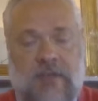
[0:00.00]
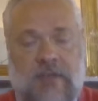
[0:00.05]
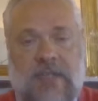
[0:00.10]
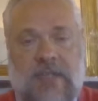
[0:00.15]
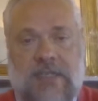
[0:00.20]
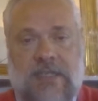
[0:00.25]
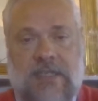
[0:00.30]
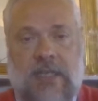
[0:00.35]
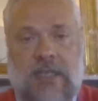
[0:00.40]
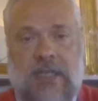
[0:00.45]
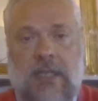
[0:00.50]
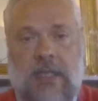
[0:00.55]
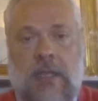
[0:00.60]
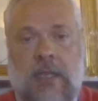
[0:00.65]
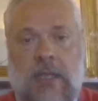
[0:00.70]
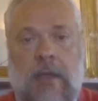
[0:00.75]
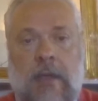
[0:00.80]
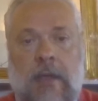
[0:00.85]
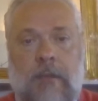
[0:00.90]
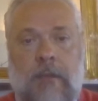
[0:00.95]
of Tuscany,
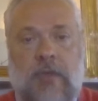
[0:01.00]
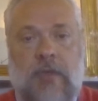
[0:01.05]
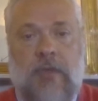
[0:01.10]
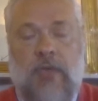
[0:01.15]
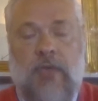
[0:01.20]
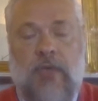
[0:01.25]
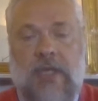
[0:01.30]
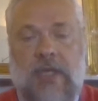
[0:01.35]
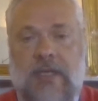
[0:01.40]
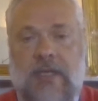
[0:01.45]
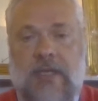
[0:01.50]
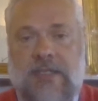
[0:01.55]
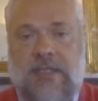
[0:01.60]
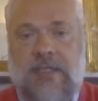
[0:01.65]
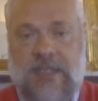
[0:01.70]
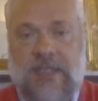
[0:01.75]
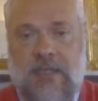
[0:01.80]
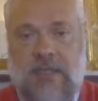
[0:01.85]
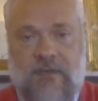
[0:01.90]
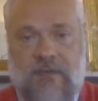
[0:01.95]
between the
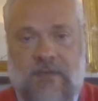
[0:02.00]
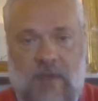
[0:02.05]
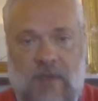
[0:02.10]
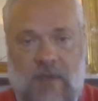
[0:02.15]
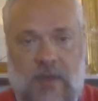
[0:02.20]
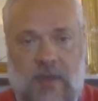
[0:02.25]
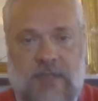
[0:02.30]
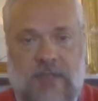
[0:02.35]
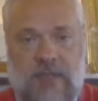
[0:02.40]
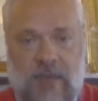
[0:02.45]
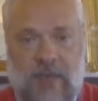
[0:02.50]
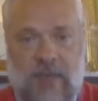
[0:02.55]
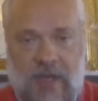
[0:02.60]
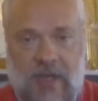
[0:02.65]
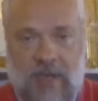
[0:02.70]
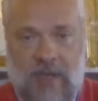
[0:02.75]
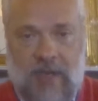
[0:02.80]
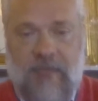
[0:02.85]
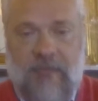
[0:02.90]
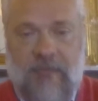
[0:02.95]
city of Florence, where I
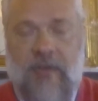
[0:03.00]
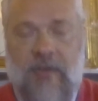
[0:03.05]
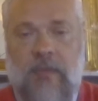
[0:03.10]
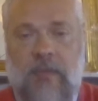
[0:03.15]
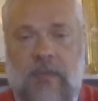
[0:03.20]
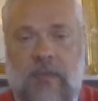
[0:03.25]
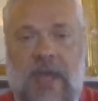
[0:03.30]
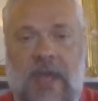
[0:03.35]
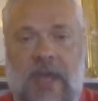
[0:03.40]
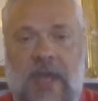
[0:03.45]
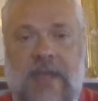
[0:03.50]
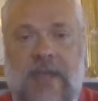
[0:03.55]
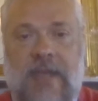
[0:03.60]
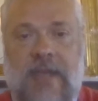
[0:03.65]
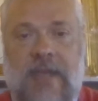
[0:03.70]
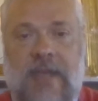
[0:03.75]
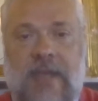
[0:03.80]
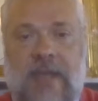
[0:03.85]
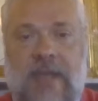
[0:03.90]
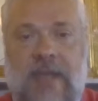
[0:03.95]
come from, and
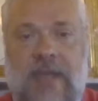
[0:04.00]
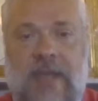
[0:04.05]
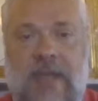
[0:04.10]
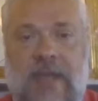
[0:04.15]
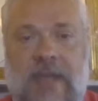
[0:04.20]
the